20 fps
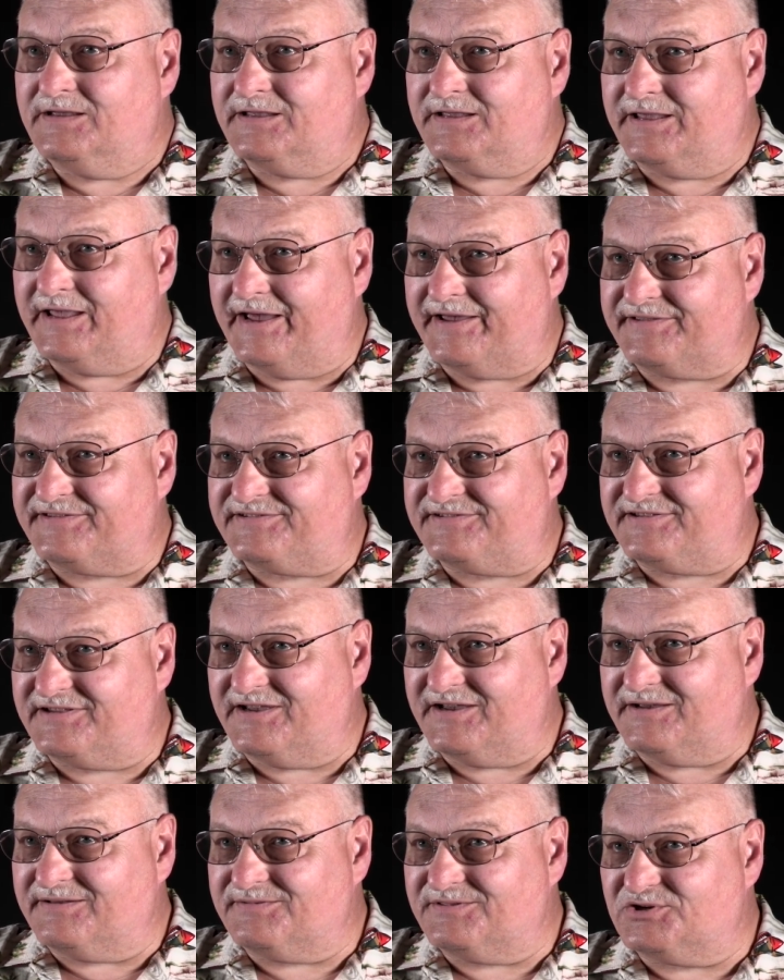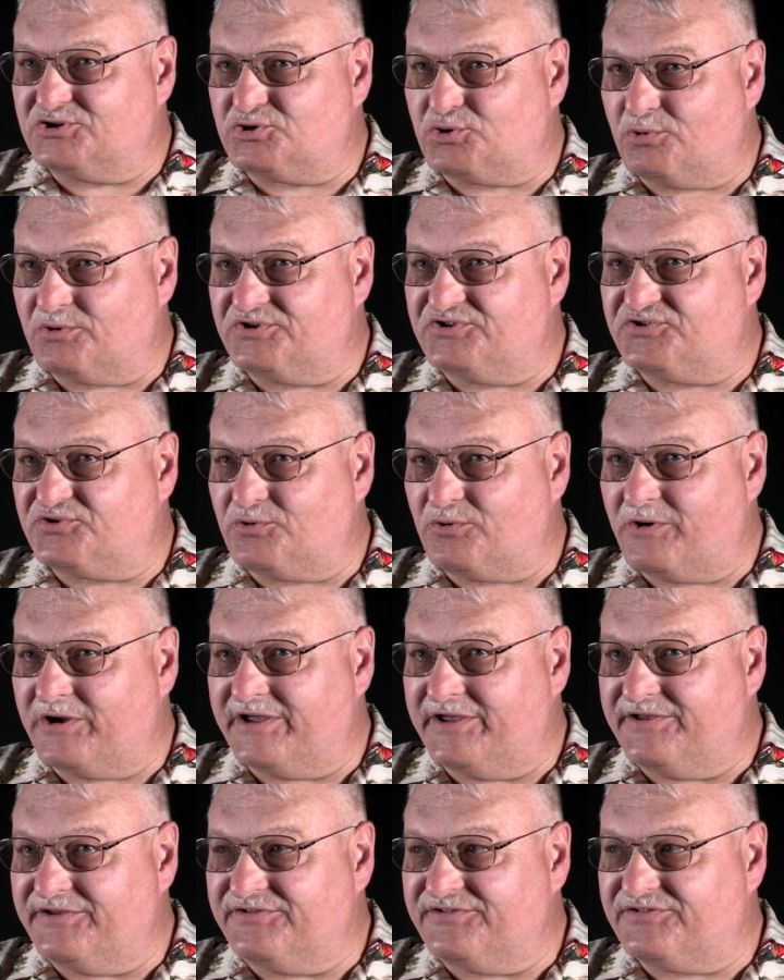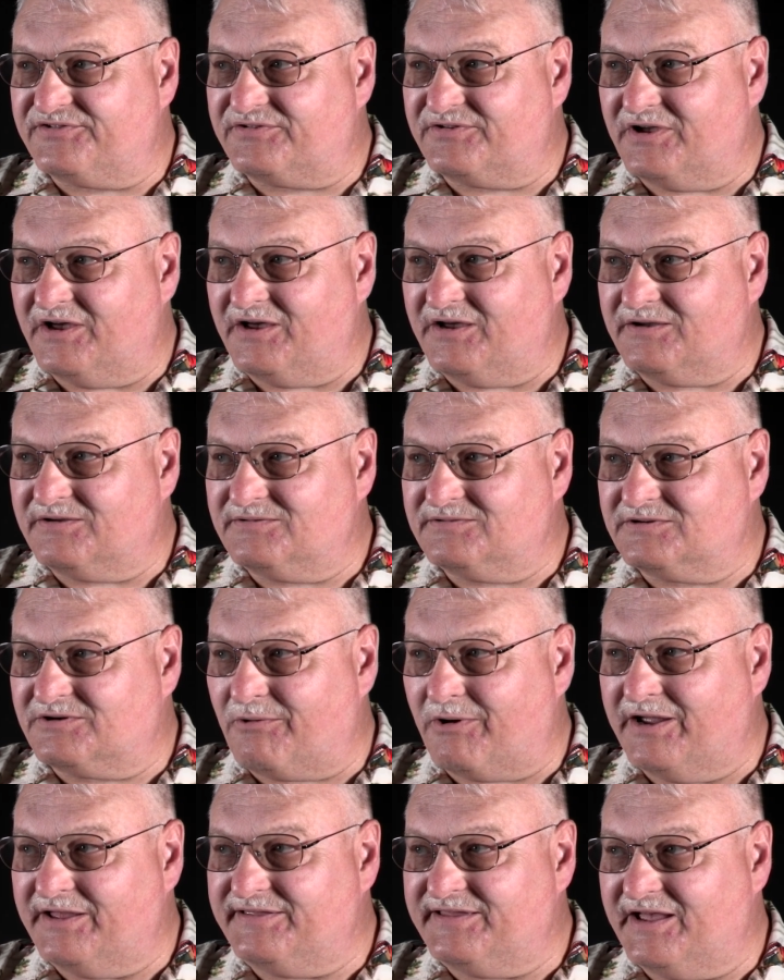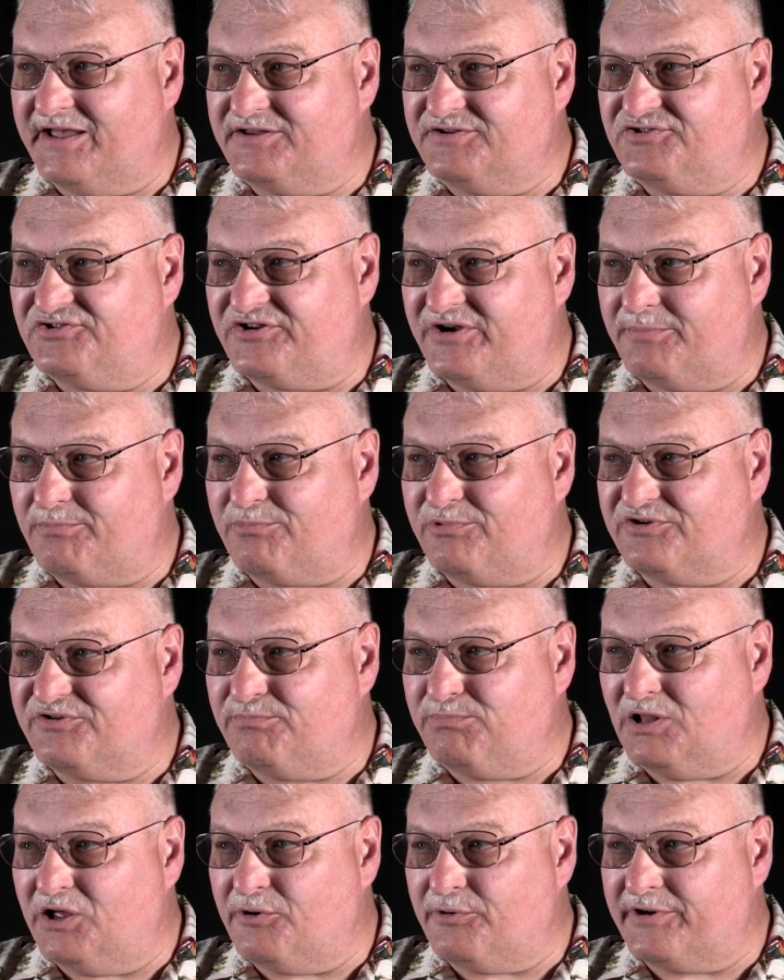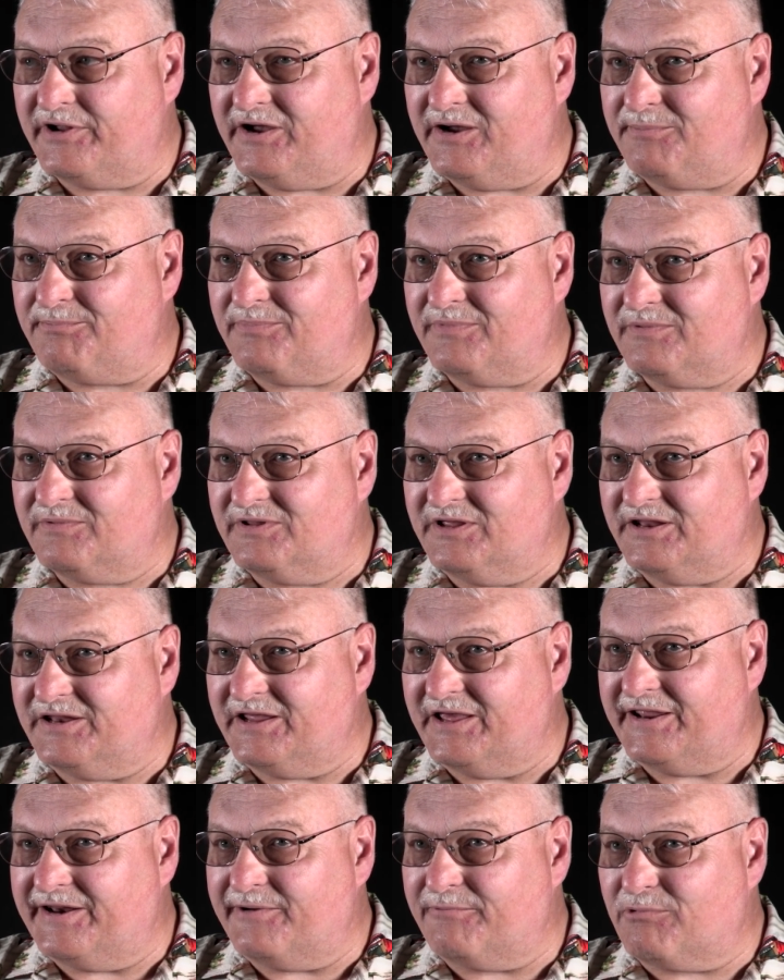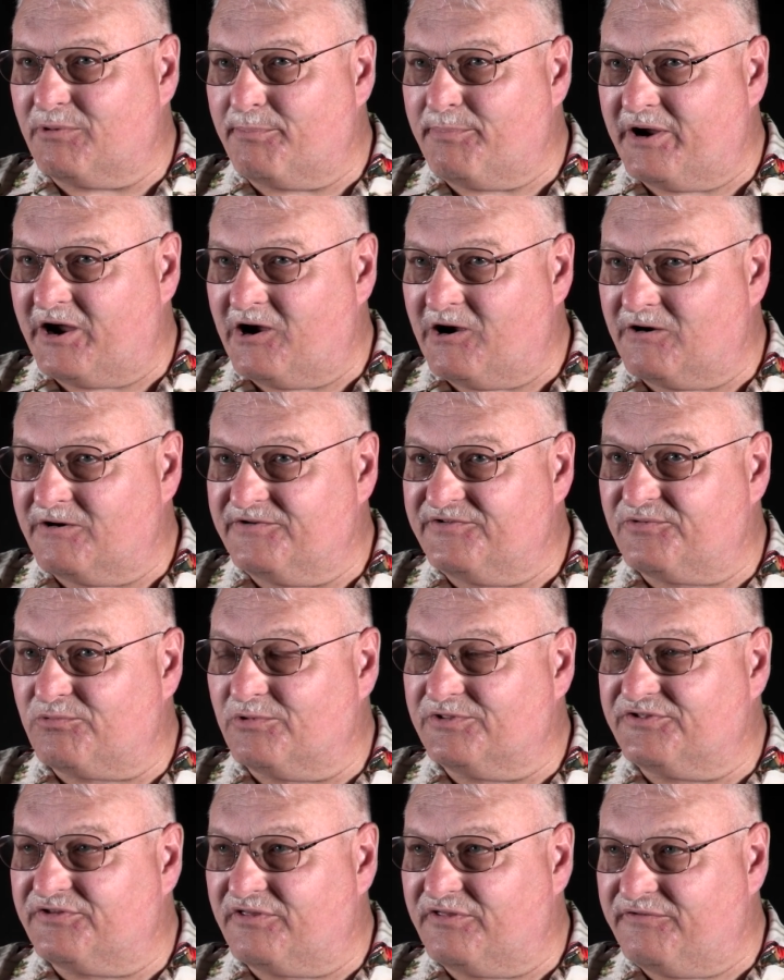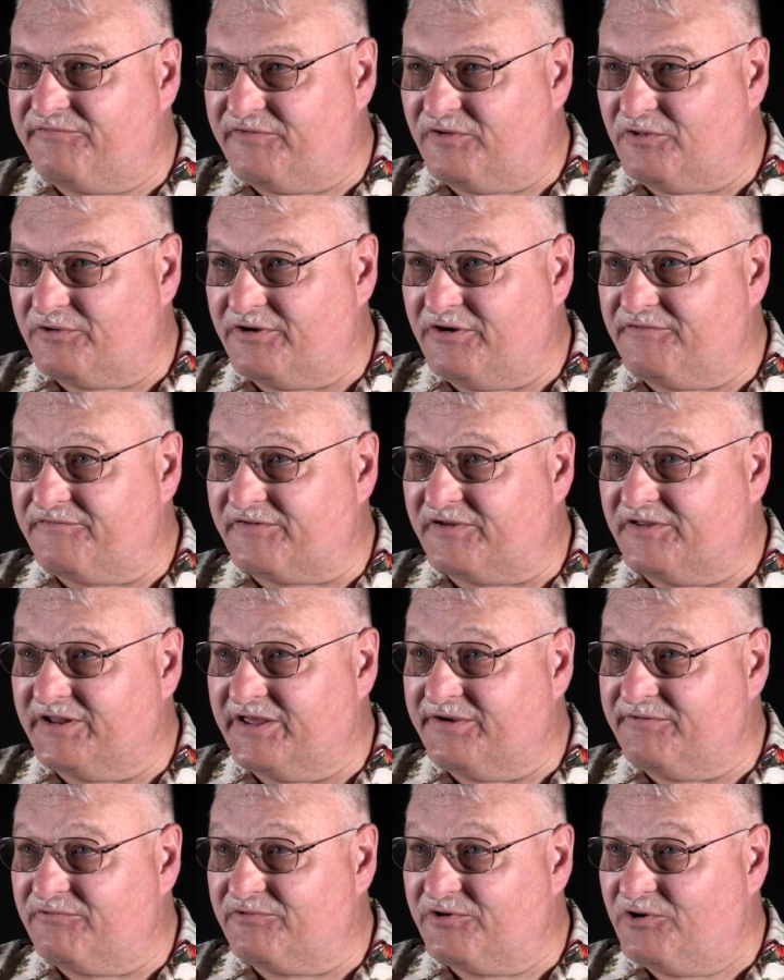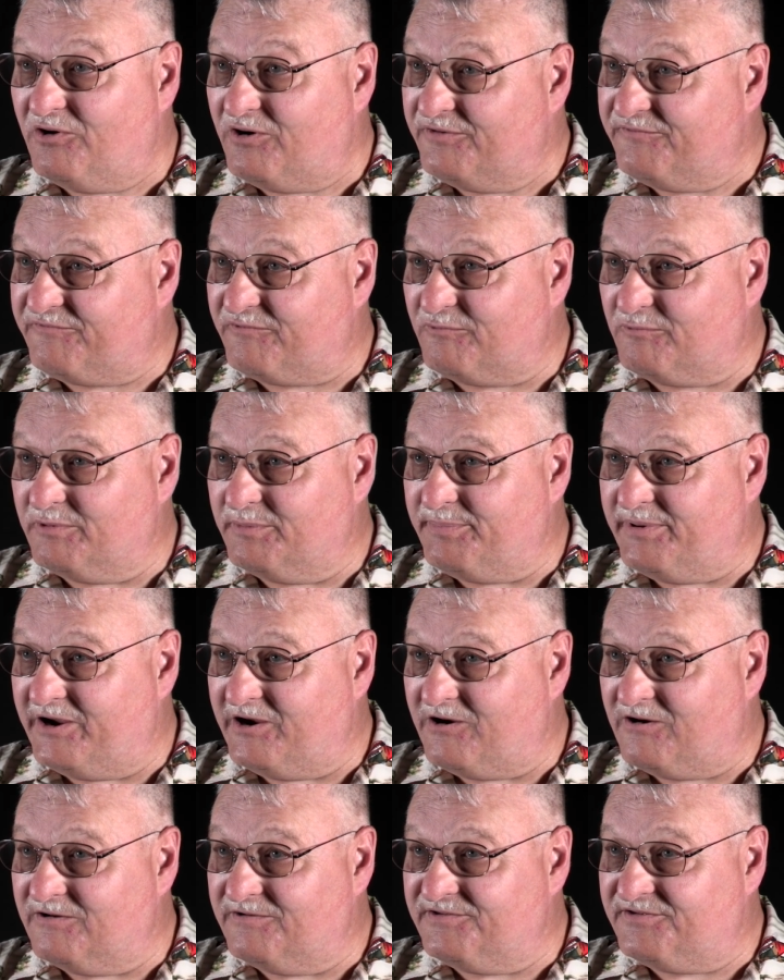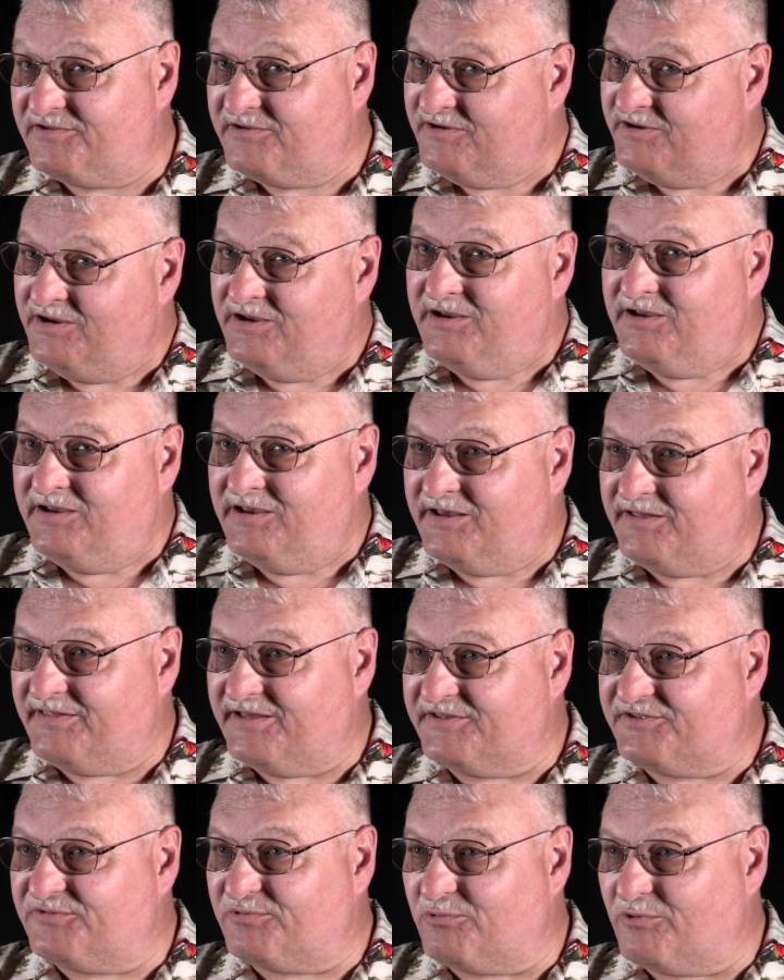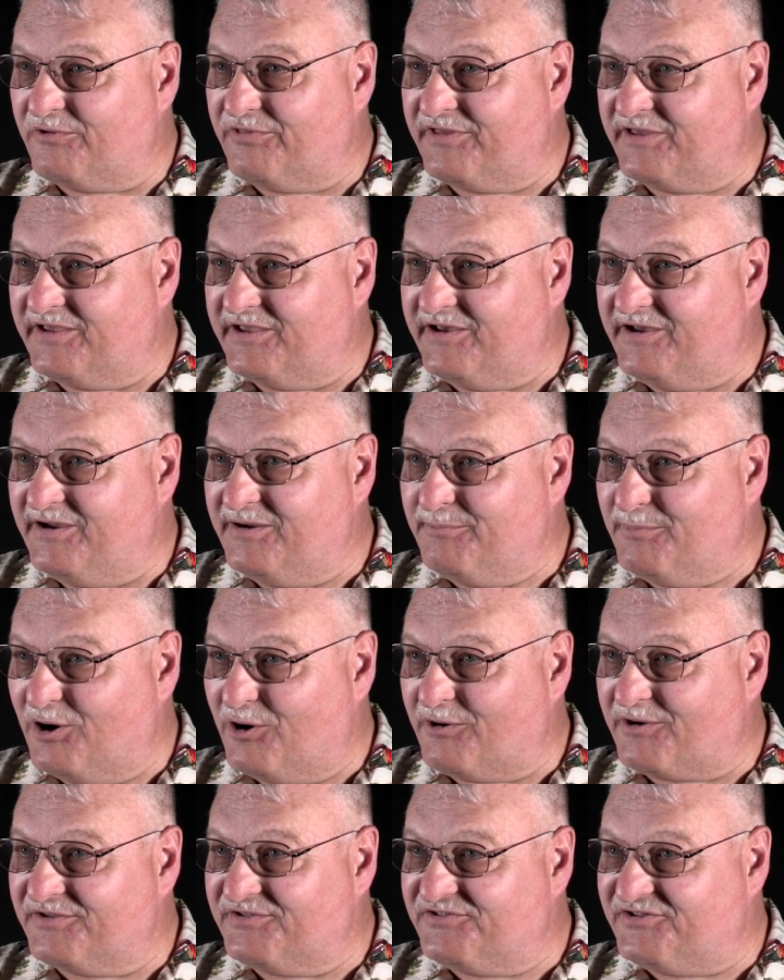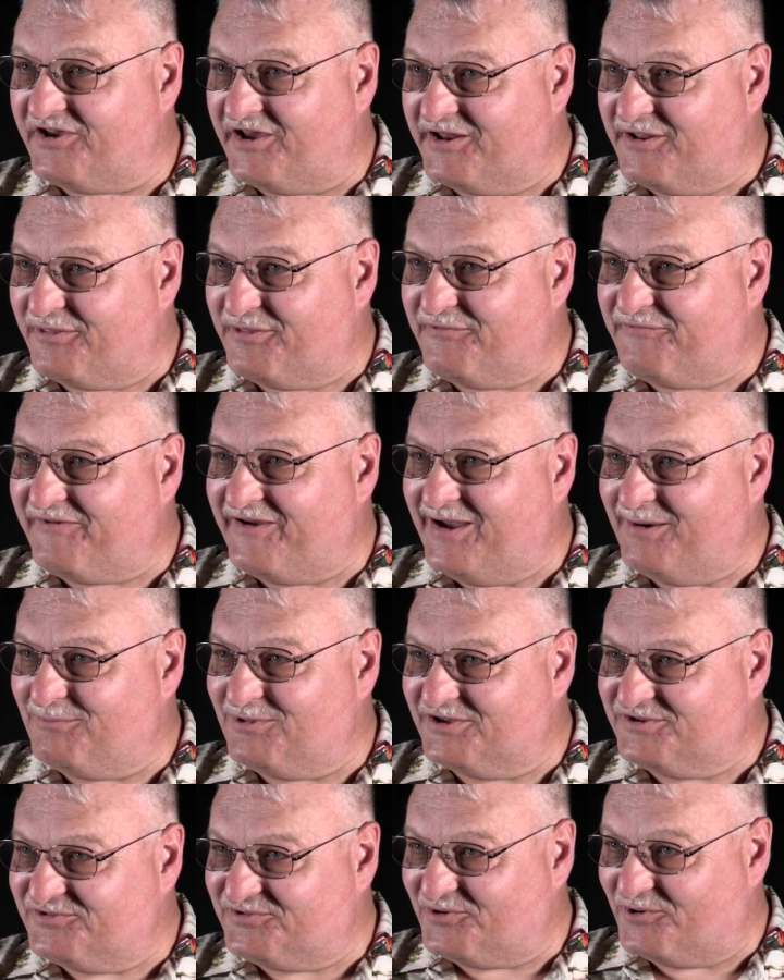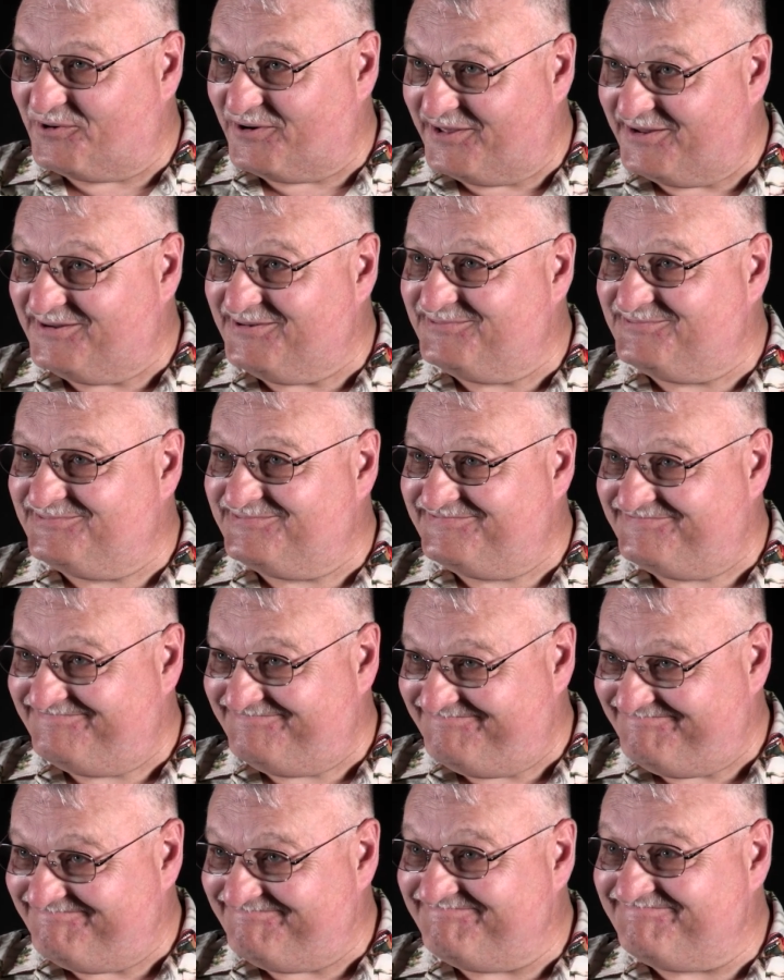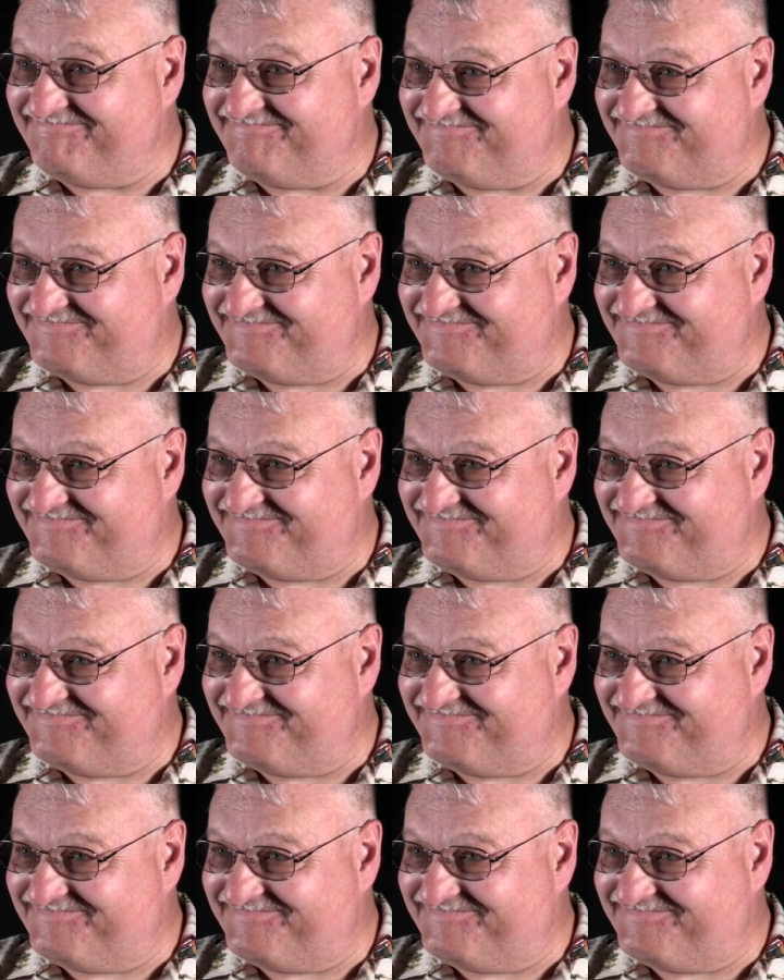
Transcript: Yes. Uh, the short story is uh, Granddad's ship was blown up. It needed repairs, went to the Philadelphia Naval Yard for repairs, and that's where the uh, American side of the family started. Okay.